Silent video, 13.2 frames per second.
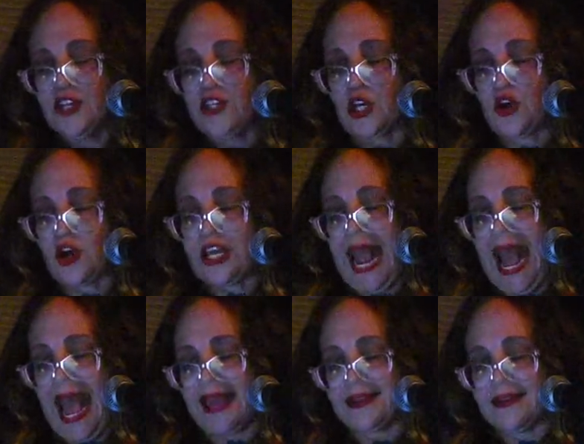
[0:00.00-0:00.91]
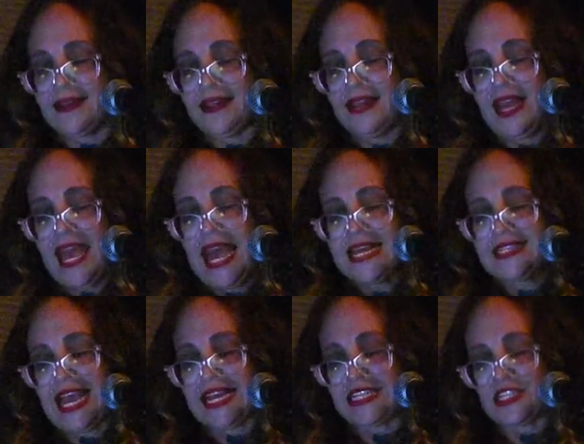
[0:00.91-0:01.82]
The good hand
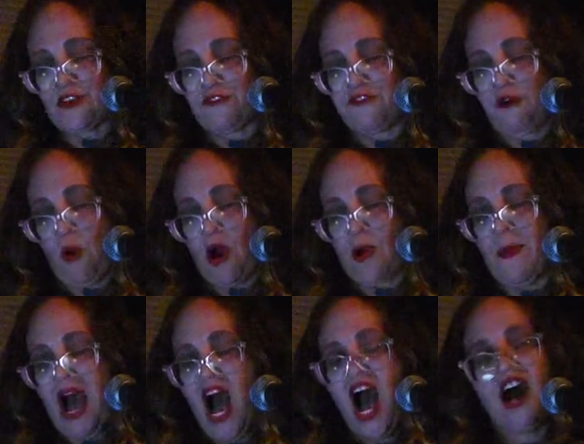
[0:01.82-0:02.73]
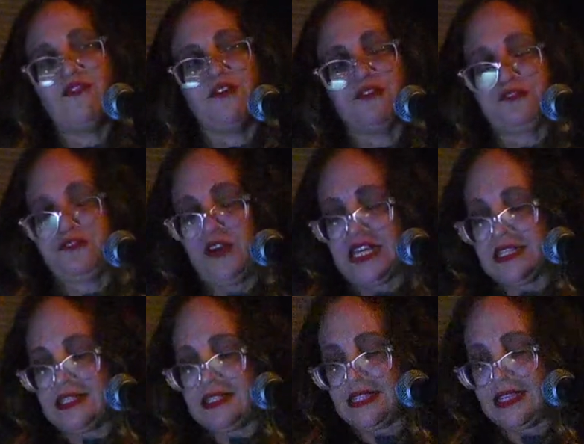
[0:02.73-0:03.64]
takes the form of a
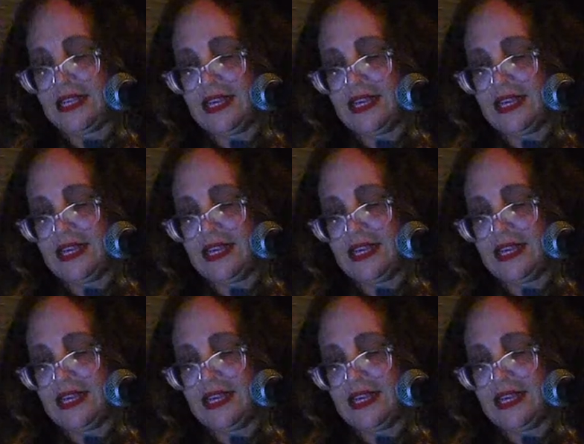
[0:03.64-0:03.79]
fist